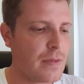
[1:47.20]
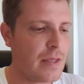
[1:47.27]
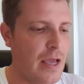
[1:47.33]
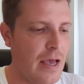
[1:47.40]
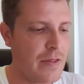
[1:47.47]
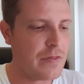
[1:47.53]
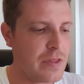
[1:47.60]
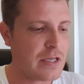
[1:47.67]

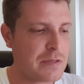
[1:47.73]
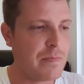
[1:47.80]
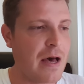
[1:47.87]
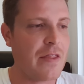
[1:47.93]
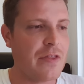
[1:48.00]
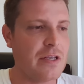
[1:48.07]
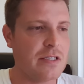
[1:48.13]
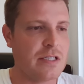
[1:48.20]
And this
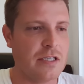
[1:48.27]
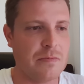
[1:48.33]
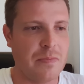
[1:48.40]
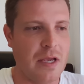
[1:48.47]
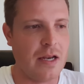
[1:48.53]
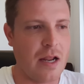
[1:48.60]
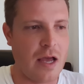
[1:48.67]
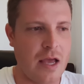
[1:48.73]
month has just
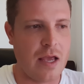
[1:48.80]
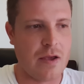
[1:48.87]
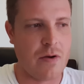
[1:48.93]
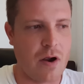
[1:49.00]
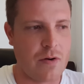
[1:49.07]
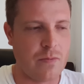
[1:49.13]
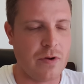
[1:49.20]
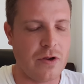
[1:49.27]
been a,
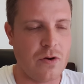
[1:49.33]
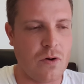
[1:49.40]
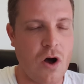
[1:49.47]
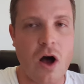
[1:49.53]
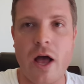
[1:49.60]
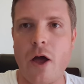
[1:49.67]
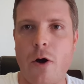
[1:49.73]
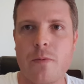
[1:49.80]
a real
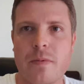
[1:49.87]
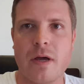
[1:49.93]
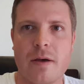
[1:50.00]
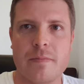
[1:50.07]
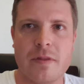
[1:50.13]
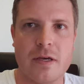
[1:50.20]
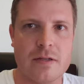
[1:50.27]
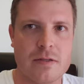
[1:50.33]
eye opener
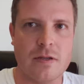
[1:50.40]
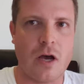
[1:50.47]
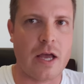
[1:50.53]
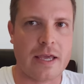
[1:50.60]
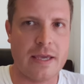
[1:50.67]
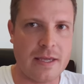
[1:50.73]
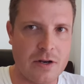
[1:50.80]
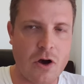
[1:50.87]
that I
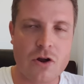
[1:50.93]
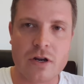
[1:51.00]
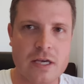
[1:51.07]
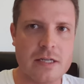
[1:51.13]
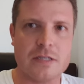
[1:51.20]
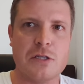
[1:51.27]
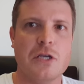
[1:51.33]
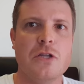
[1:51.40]
cannot
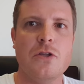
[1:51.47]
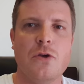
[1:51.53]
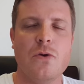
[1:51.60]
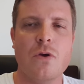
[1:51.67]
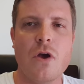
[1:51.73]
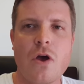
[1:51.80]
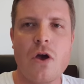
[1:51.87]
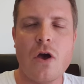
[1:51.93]

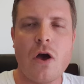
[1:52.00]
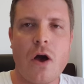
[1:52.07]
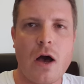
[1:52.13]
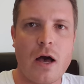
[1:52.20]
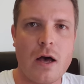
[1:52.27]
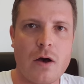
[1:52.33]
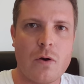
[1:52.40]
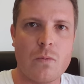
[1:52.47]
continue
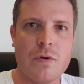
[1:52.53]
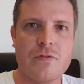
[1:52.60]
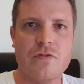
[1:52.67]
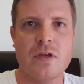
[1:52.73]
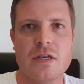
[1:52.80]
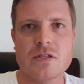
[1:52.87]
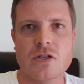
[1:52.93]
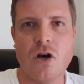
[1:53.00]
uh, with
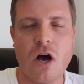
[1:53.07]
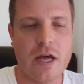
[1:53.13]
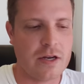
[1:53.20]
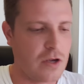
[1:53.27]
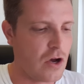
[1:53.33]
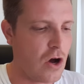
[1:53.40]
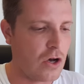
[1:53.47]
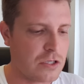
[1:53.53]
these kind
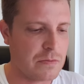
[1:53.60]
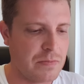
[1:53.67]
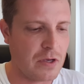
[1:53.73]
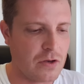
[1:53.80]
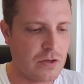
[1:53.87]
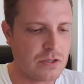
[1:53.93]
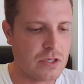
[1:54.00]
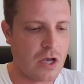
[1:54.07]
of costs
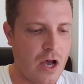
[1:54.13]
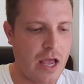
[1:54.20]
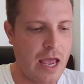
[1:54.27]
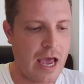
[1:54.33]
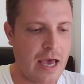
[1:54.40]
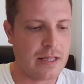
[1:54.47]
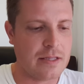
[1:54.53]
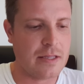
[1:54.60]
because I
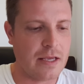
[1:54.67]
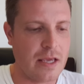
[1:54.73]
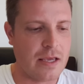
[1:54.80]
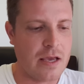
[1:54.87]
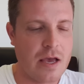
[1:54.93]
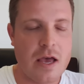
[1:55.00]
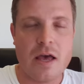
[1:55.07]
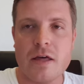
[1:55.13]
had
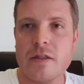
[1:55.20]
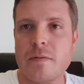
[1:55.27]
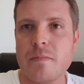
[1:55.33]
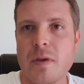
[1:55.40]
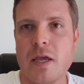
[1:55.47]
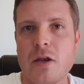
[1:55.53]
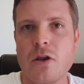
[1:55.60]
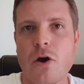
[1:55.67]
the, the
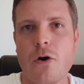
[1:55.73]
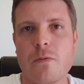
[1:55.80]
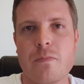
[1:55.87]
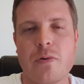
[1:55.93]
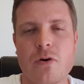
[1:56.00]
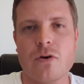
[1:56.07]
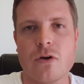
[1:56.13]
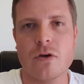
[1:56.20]
Mi
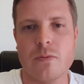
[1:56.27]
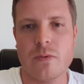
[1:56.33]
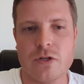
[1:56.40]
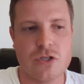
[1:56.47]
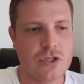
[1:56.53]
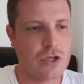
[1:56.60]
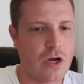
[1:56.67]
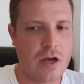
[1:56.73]
Notebook,
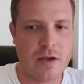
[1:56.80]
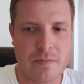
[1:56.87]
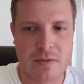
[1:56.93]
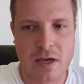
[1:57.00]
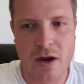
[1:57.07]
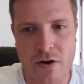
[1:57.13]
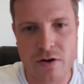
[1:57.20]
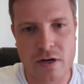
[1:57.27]
which I'm
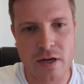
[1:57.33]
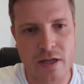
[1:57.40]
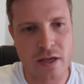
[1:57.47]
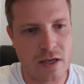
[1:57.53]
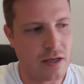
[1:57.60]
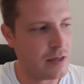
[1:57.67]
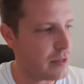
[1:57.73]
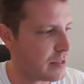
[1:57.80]

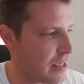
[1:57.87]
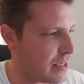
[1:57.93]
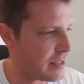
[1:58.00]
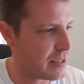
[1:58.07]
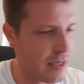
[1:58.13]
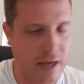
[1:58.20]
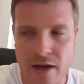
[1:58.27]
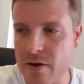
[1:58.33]
currently
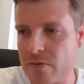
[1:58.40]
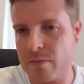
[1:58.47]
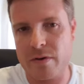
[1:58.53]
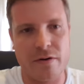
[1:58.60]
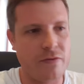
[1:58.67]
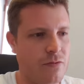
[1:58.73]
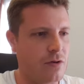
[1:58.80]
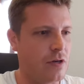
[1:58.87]
testing out
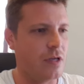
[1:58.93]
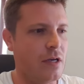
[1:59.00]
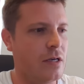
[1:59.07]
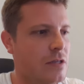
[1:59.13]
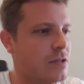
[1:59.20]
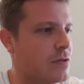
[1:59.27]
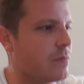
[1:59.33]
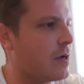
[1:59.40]
wherever it
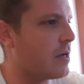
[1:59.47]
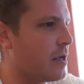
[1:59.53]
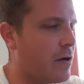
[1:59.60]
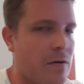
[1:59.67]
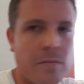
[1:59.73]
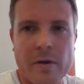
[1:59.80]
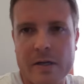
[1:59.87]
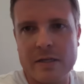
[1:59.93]
is around here
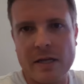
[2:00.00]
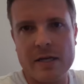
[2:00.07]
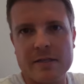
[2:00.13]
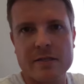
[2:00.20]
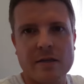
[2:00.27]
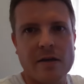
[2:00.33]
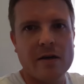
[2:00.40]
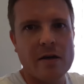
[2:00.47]
on my
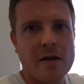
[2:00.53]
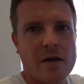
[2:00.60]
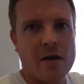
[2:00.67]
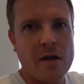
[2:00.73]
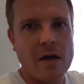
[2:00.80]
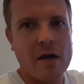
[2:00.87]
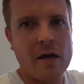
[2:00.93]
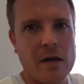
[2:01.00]
desk.
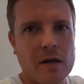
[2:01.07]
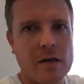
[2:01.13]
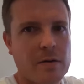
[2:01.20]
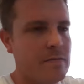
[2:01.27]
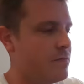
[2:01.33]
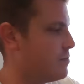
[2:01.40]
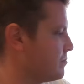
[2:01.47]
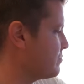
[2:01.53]

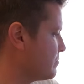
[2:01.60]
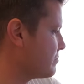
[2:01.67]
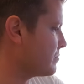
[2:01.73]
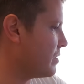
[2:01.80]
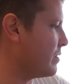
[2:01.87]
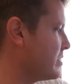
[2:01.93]
Um, no,